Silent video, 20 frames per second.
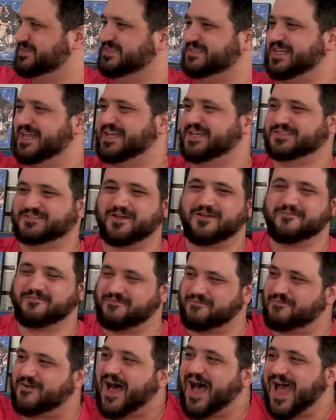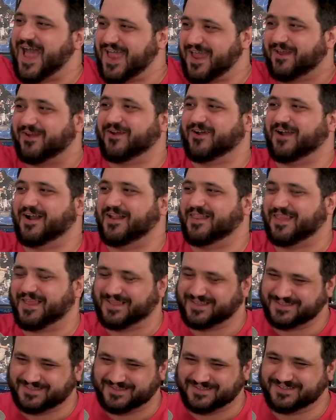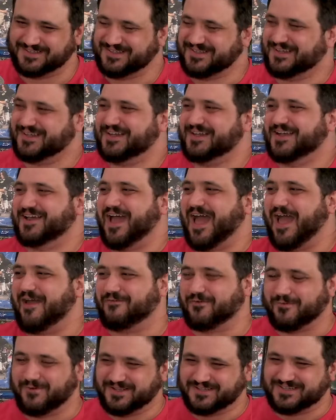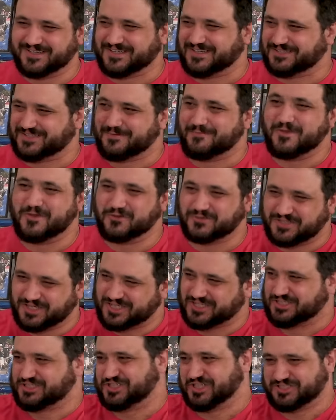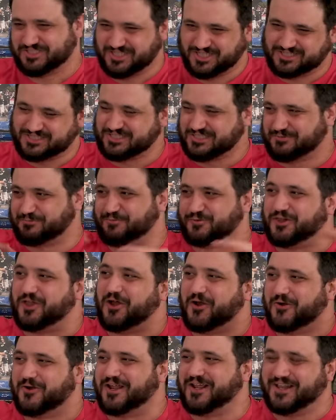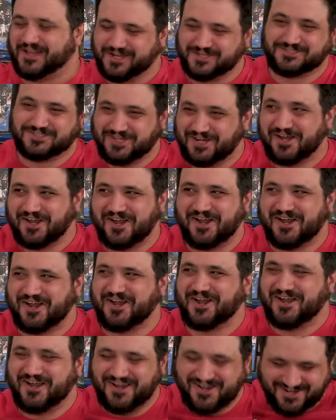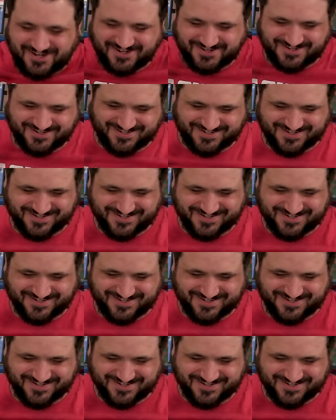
stick is on fire and like everyone's because the music is just exploding like and